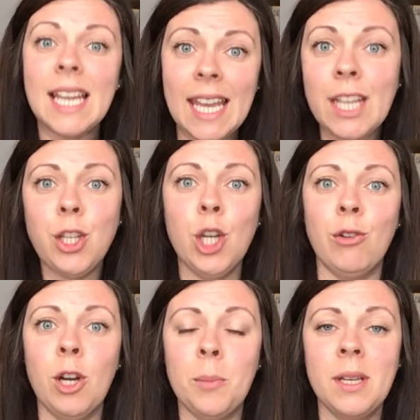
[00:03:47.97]
in
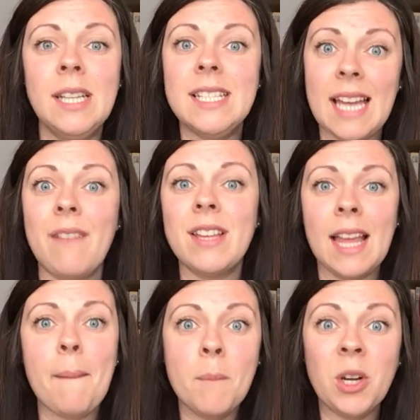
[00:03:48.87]
Europe to having
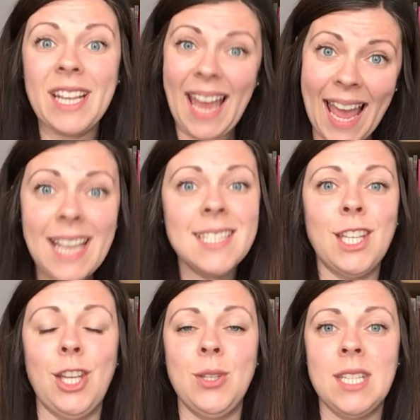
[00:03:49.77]
that monarch
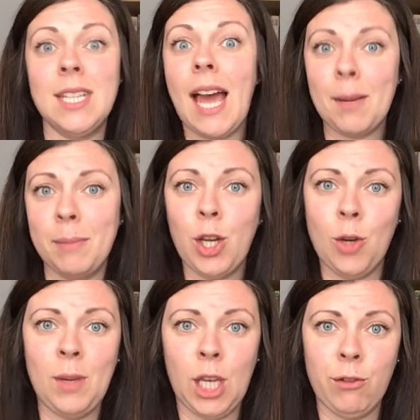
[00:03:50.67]
executed and
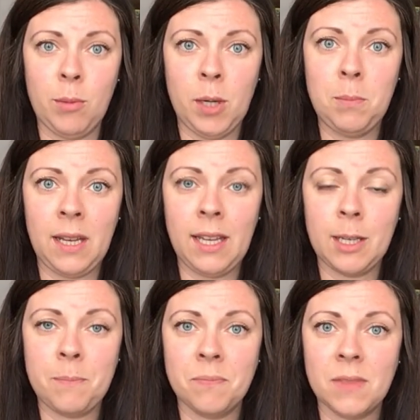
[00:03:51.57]
becoming a republic.